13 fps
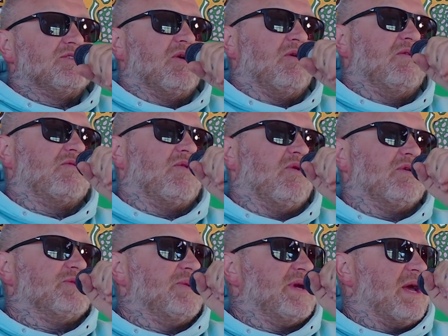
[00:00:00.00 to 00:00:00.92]
So, of
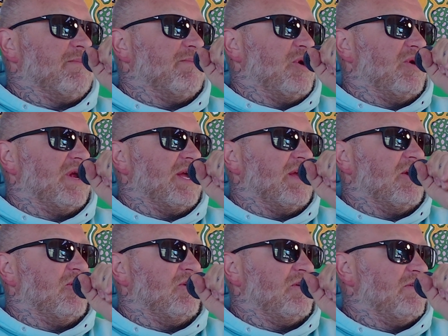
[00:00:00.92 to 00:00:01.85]
course, we get
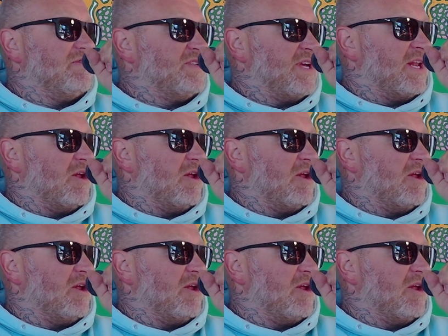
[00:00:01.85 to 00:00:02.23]
Moody, who you've